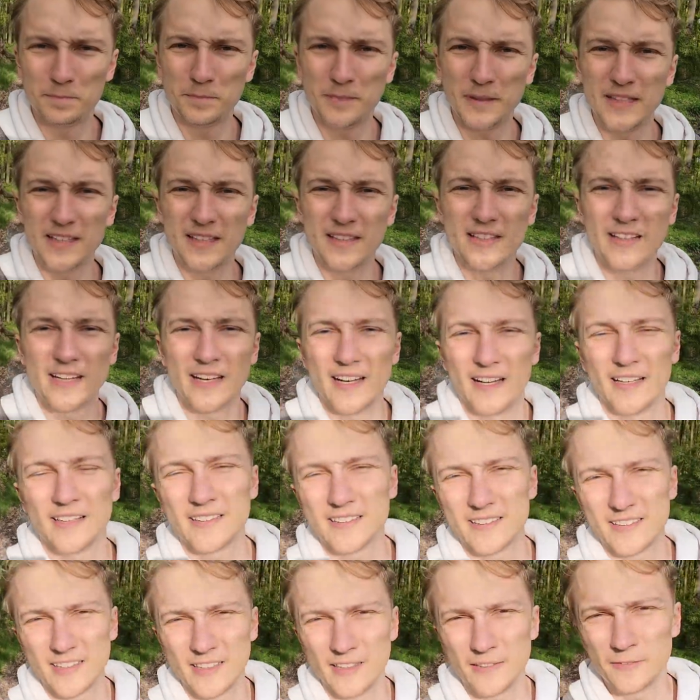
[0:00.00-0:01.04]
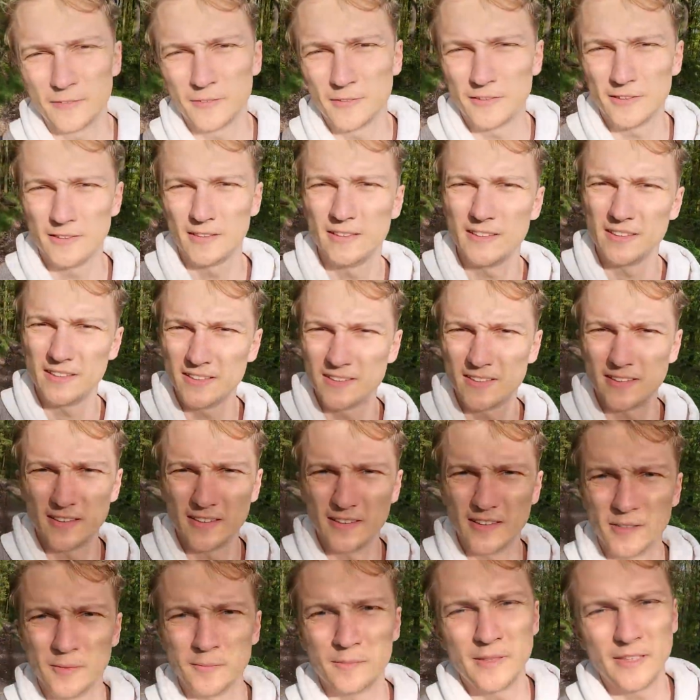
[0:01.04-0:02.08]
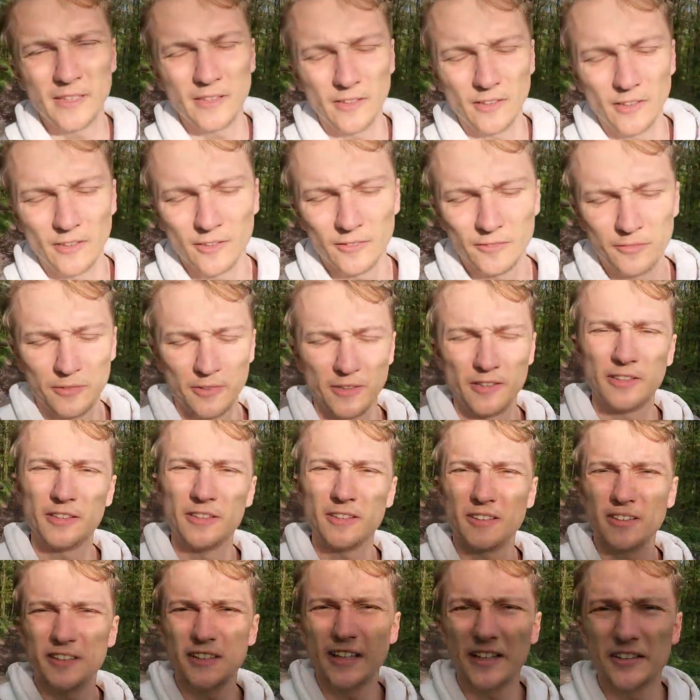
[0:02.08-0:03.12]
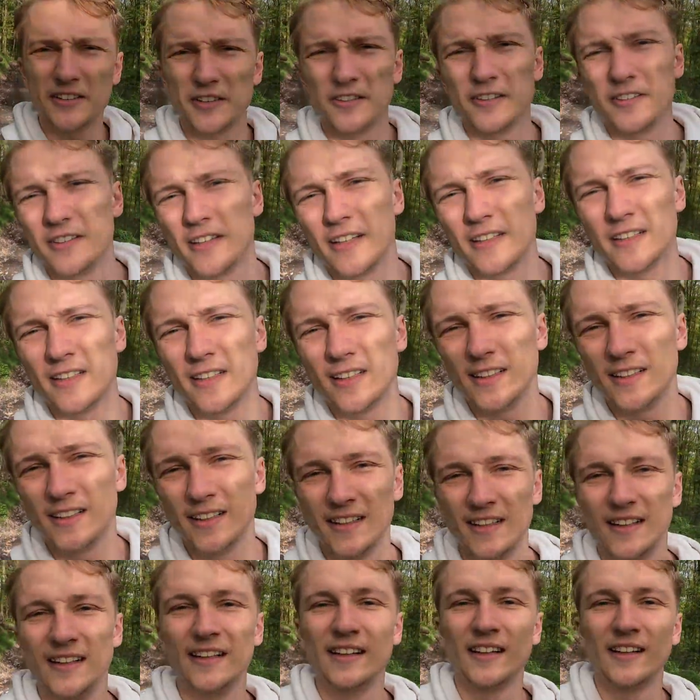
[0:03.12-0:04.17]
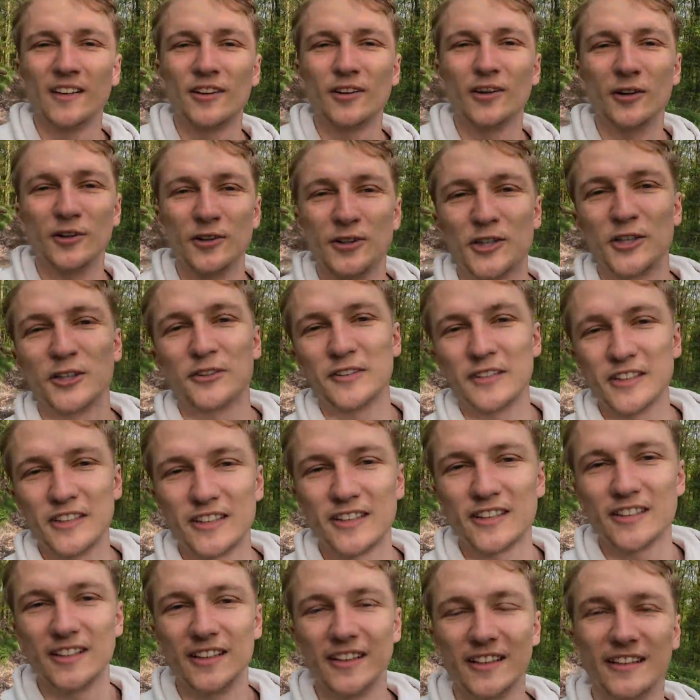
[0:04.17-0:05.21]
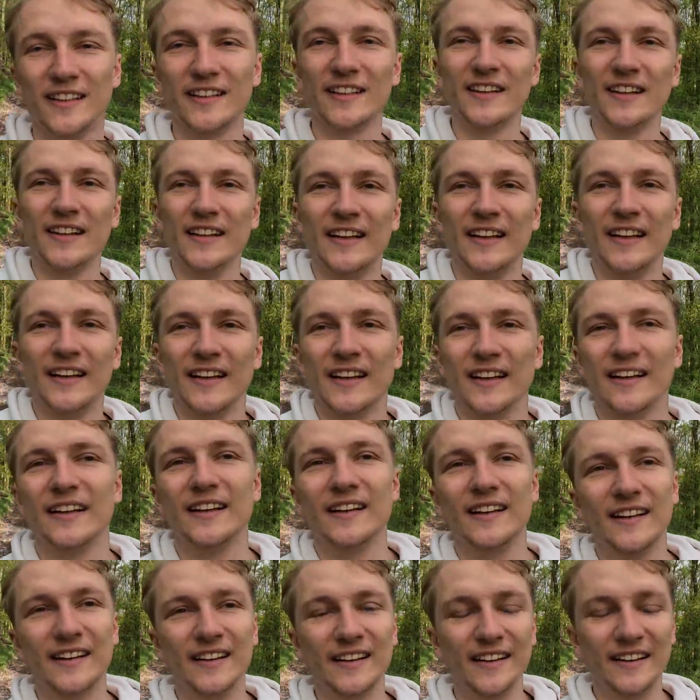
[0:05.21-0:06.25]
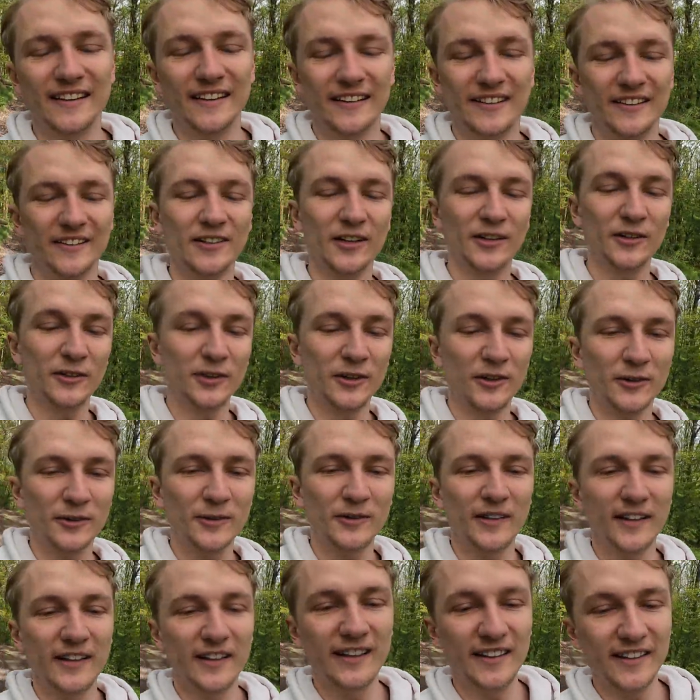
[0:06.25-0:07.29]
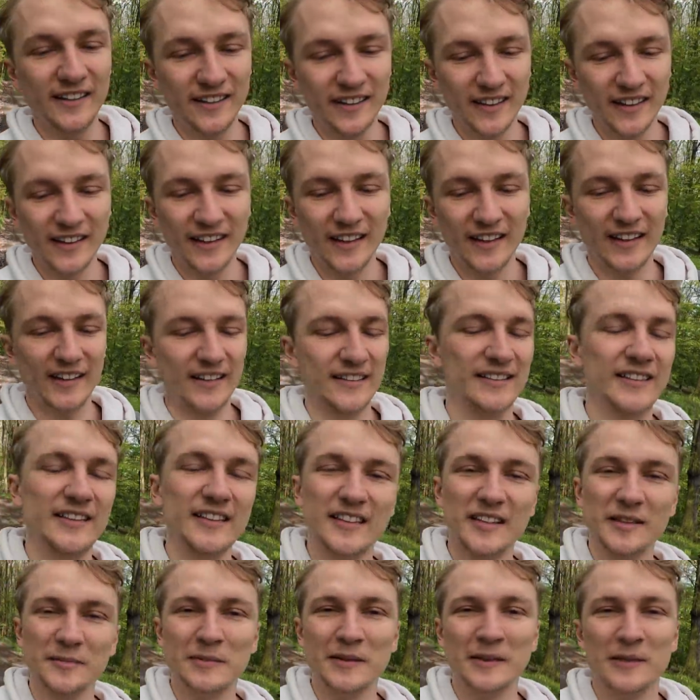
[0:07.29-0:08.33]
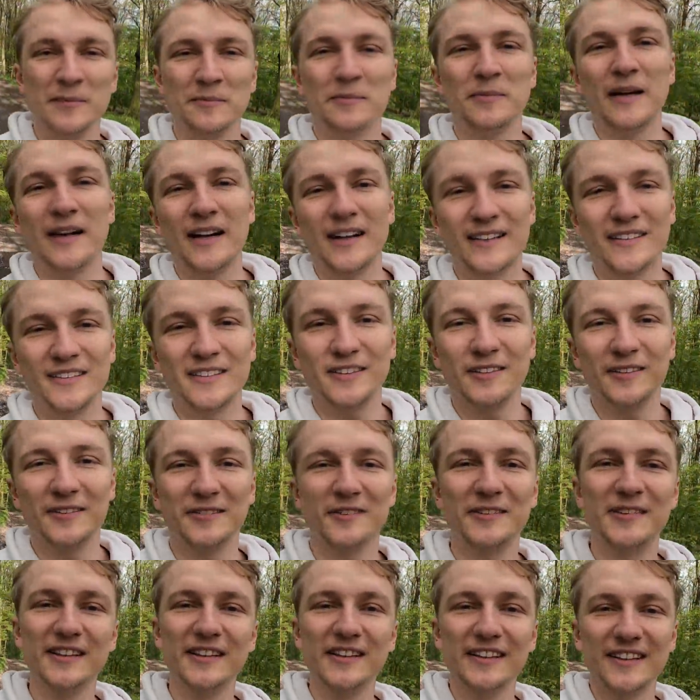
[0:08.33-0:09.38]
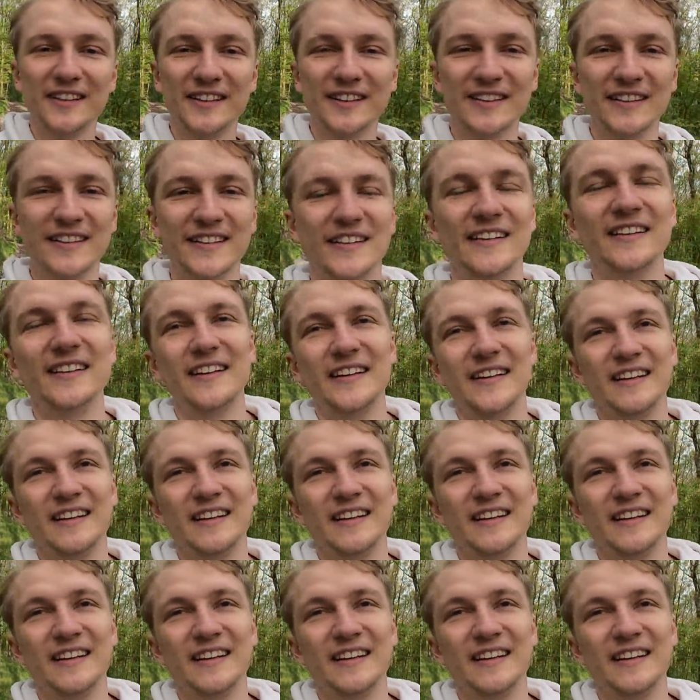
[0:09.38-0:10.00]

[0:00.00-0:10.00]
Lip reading: Pete Hegseth is in the middle of yet another controversy. Not only has he been part of the